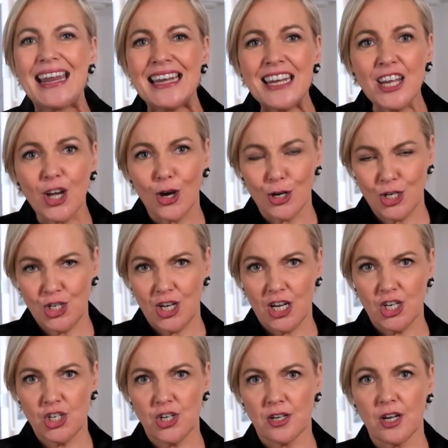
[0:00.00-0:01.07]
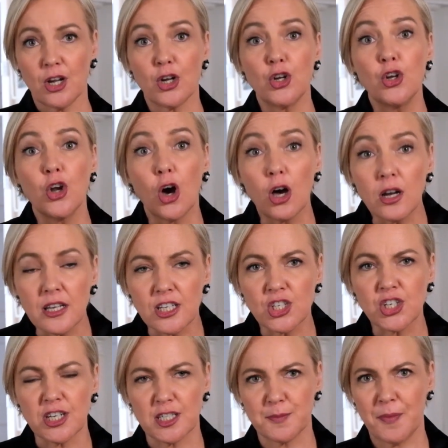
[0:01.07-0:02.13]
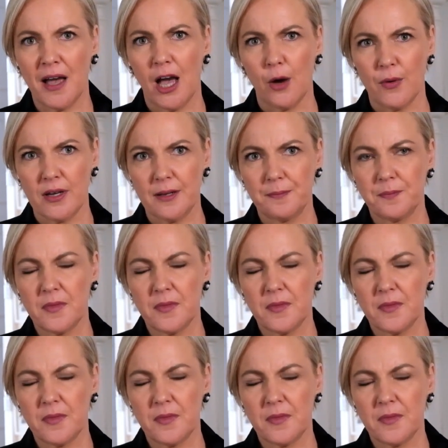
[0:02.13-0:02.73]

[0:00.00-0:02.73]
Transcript: negotiation, knowledge is power.